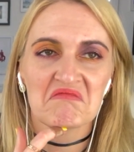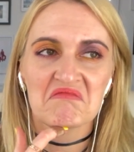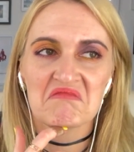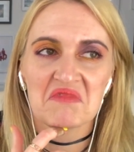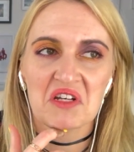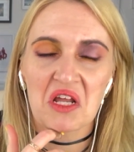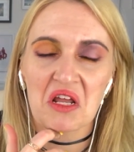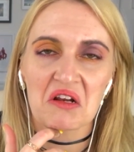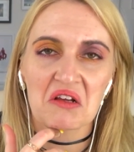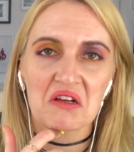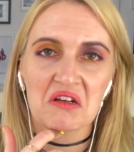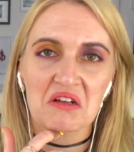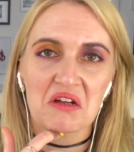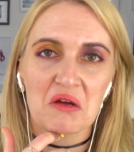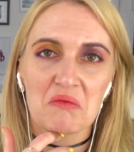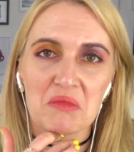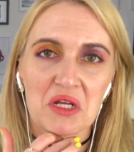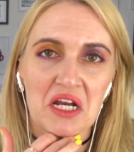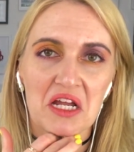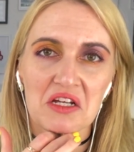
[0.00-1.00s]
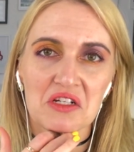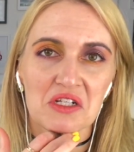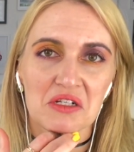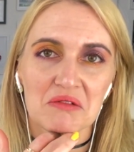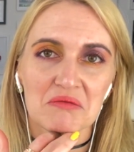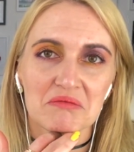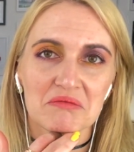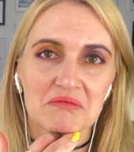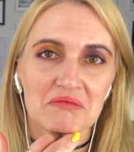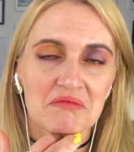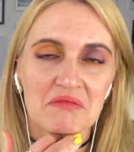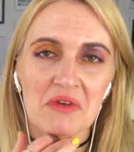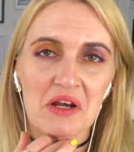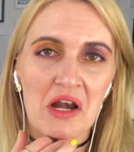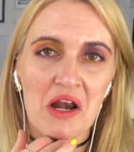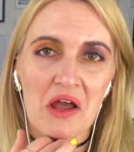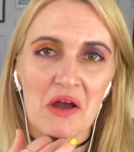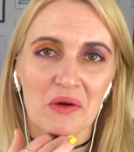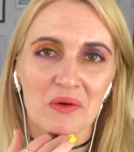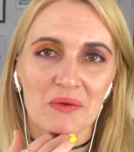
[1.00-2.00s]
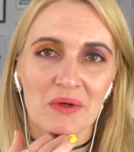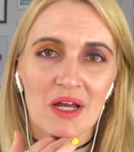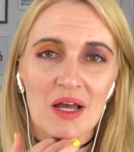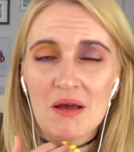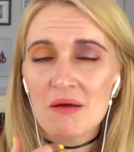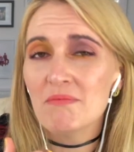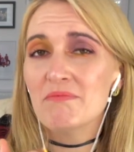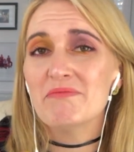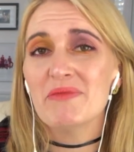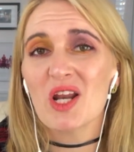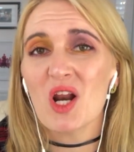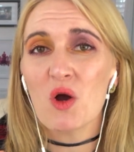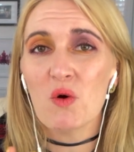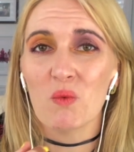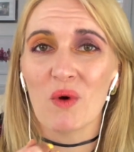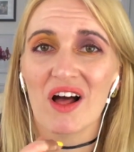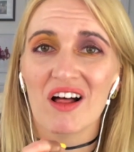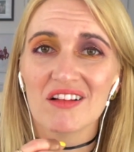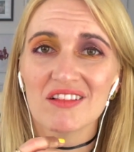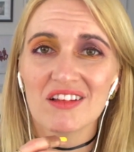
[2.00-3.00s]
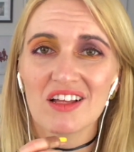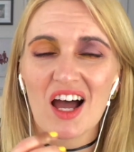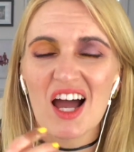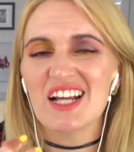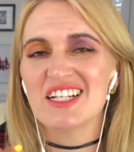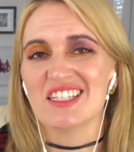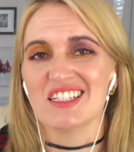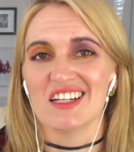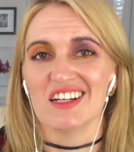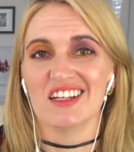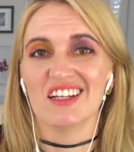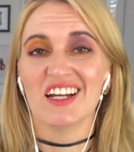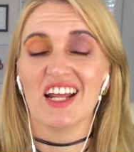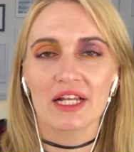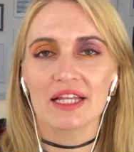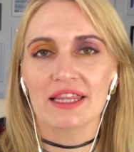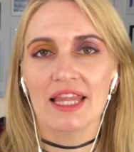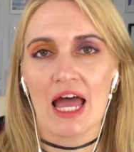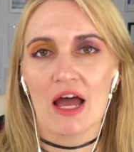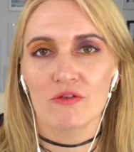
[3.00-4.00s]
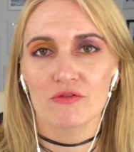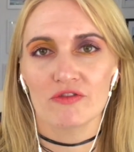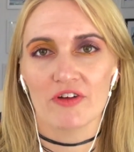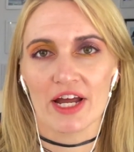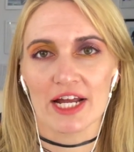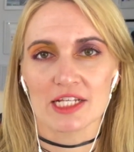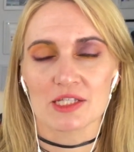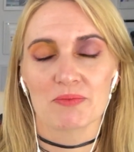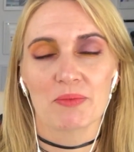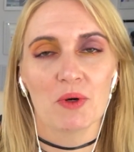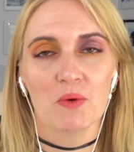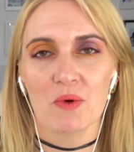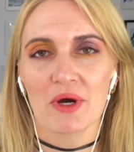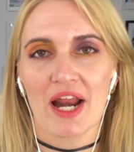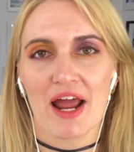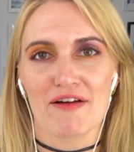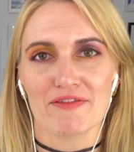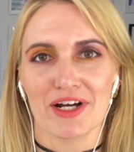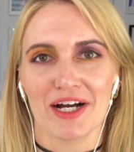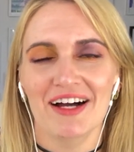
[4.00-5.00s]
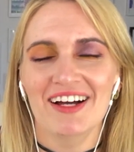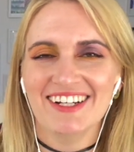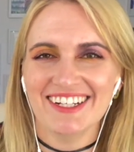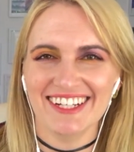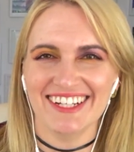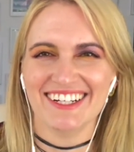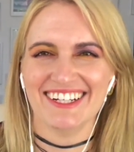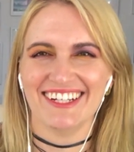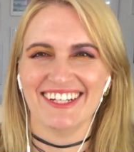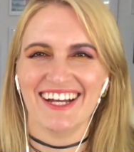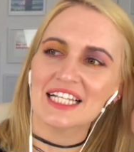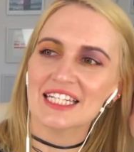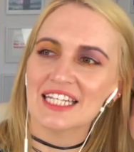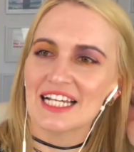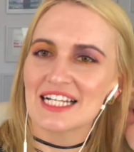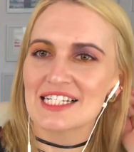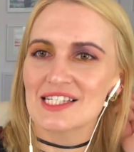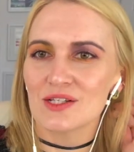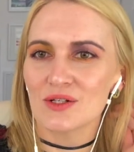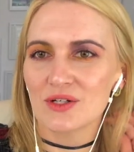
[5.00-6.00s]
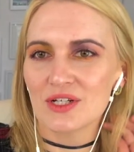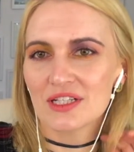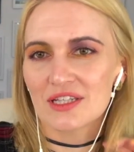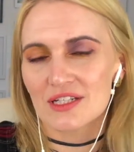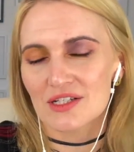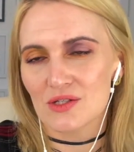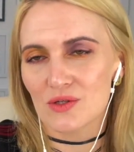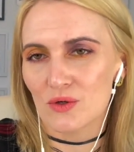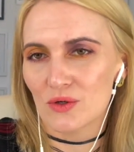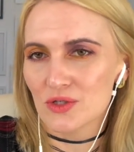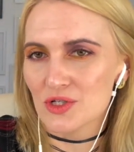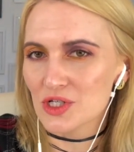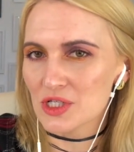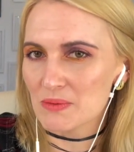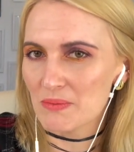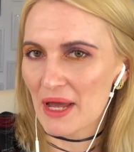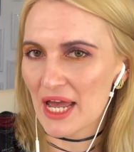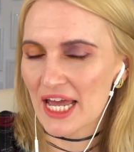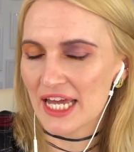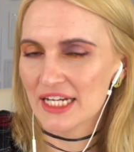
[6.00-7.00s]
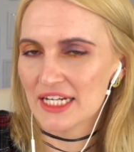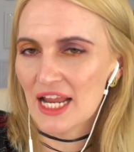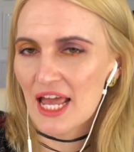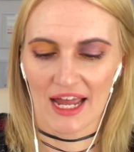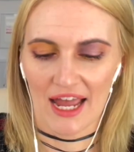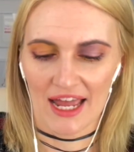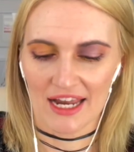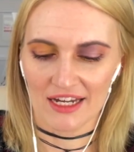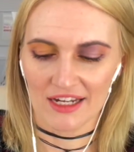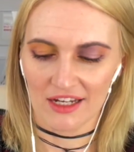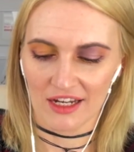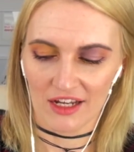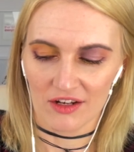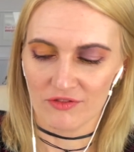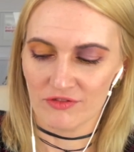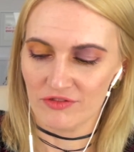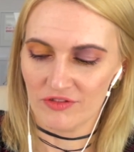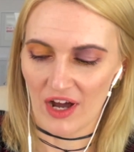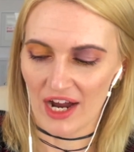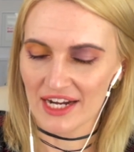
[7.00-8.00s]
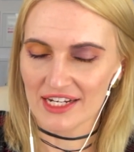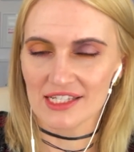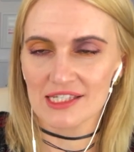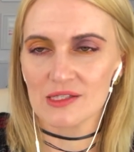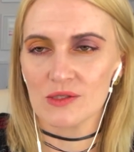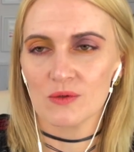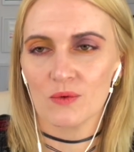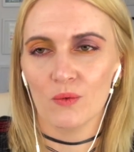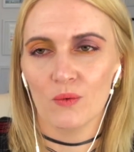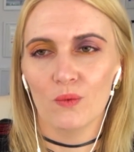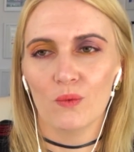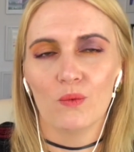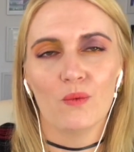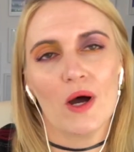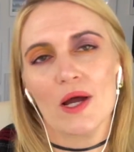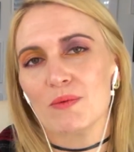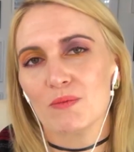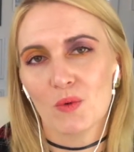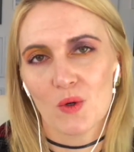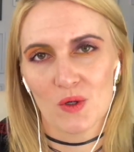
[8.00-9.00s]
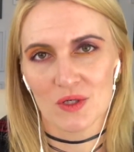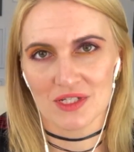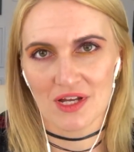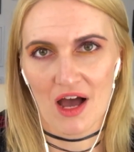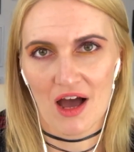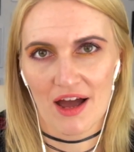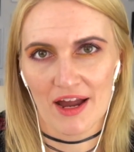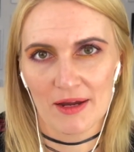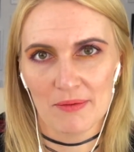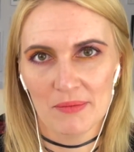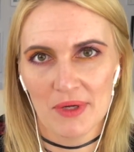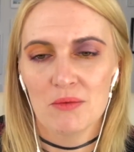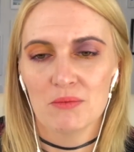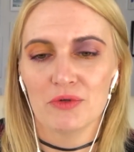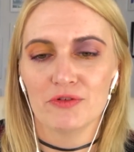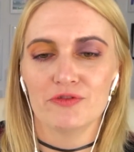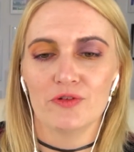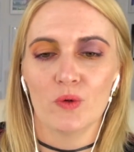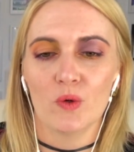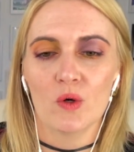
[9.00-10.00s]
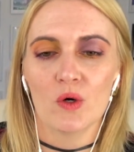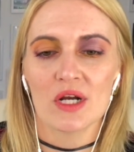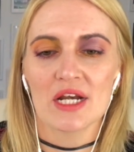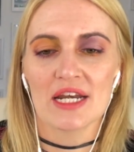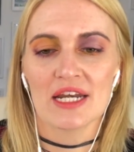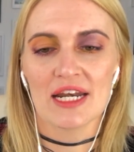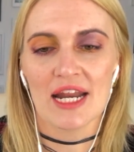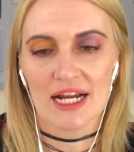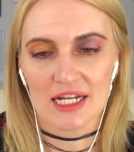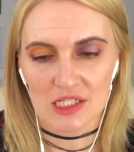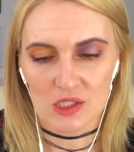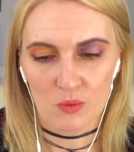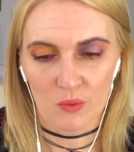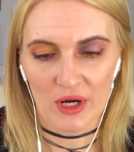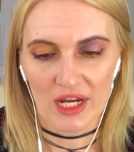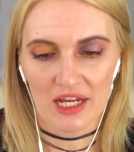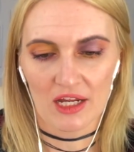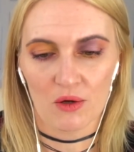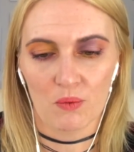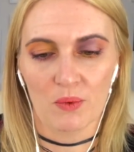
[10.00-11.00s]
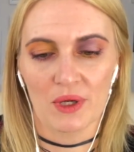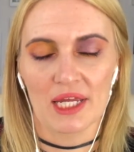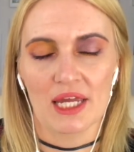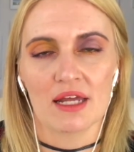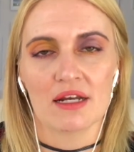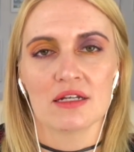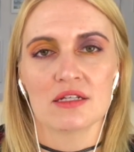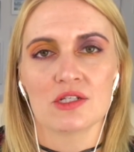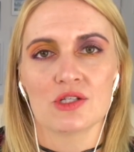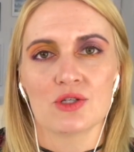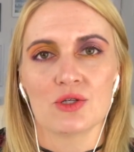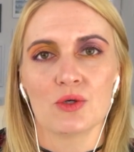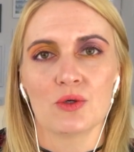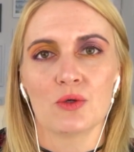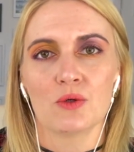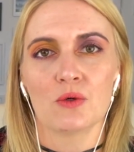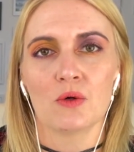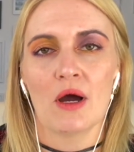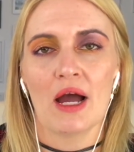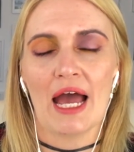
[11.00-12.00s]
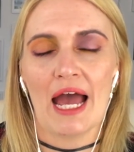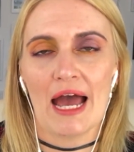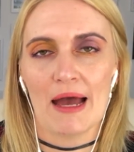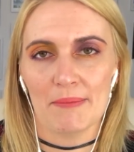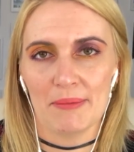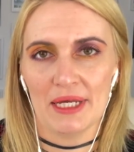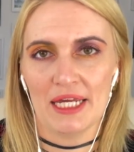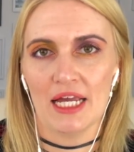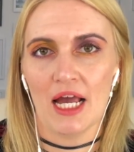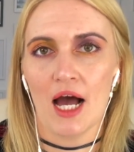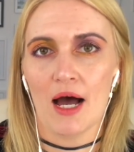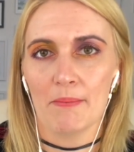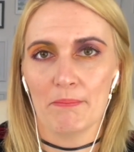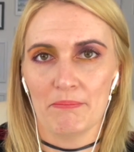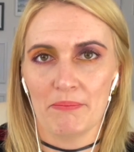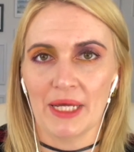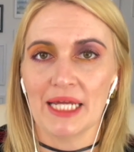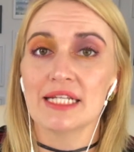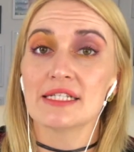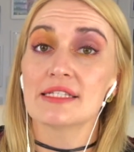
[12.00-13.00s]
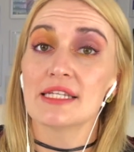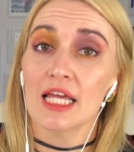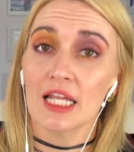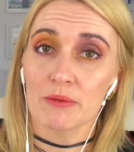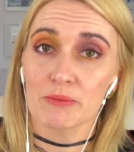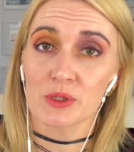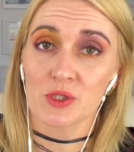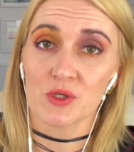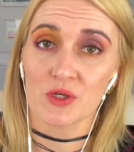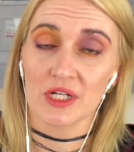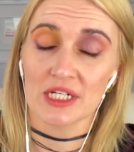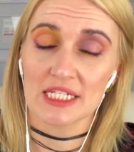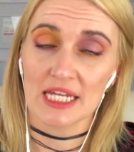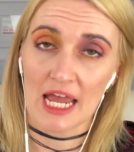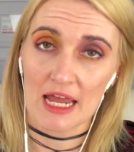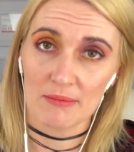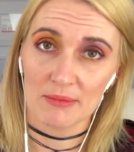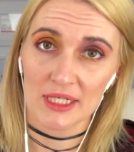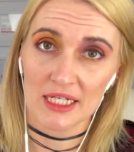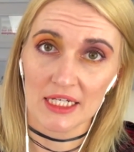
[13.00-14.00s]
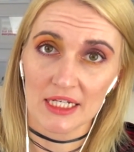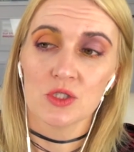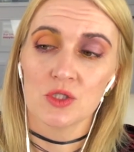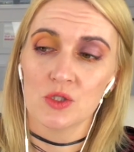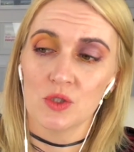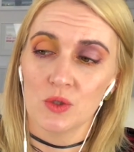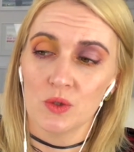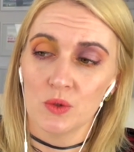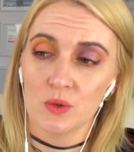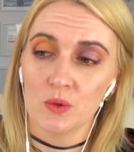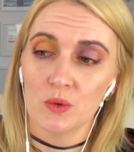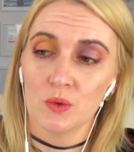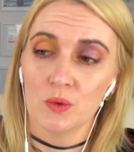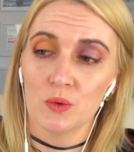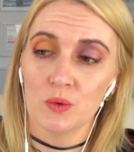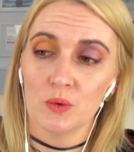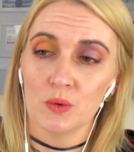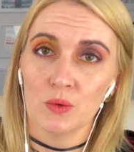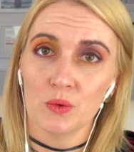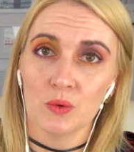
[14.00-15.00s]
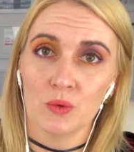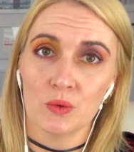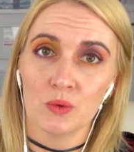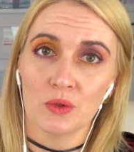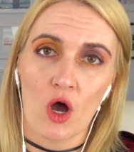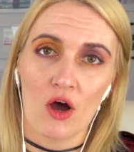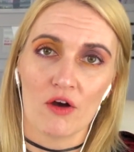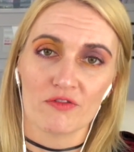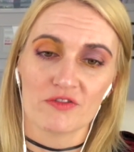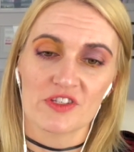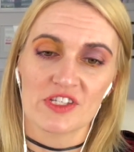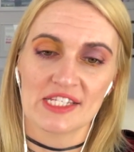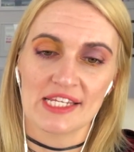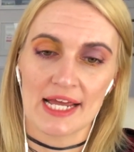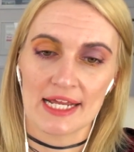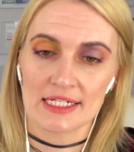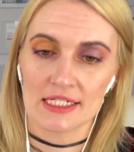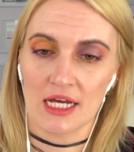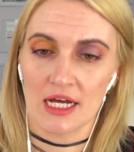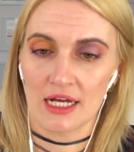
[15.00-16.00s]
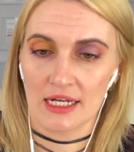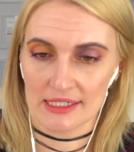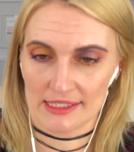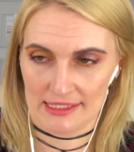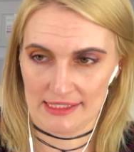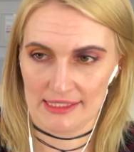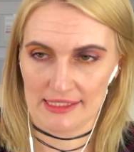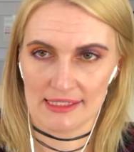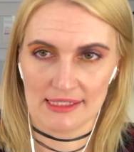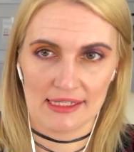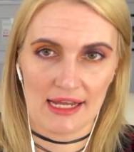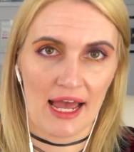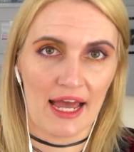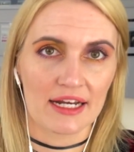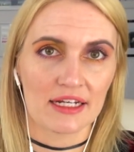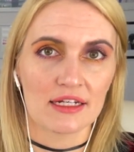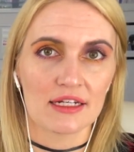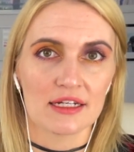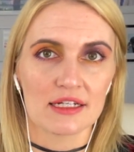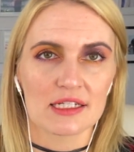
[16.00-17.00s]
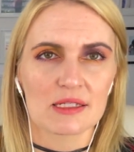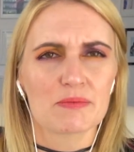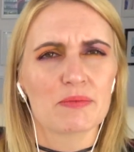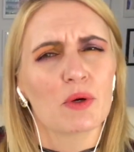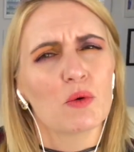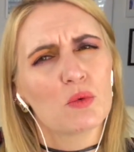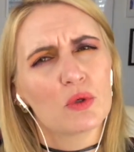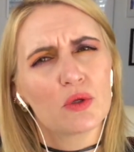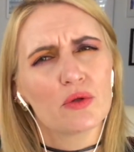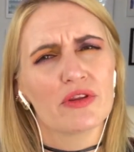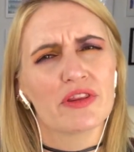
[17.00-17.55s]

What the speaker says: Not a good combination. No. But oh well, I did it. Clown face, but whatever. Let's look at this gorgeous man and advice one more time before next week we get into happy, upbeat, celebratory Taemin to offset our sadness. But we'll